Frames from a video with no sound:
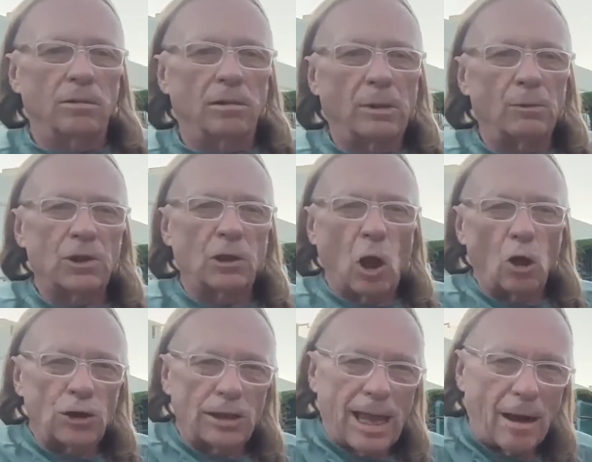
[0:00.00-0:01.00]
It was
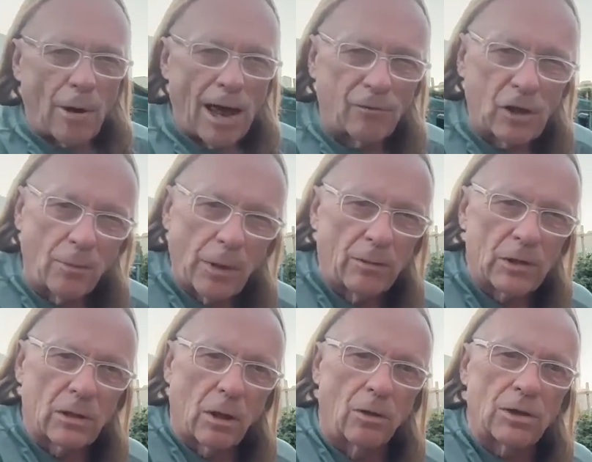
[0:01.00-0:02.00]
closing. That raft company was
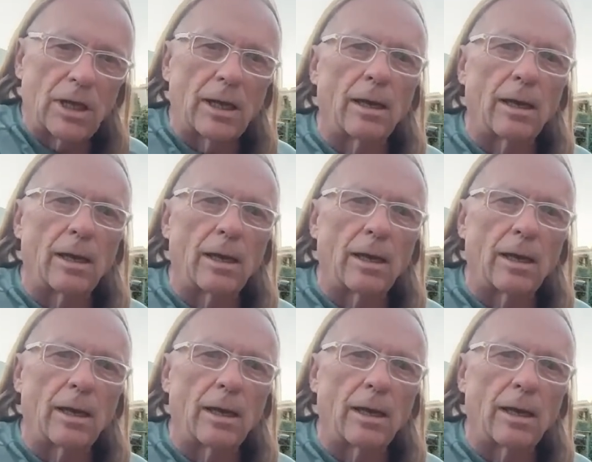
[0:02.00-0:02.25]
closing,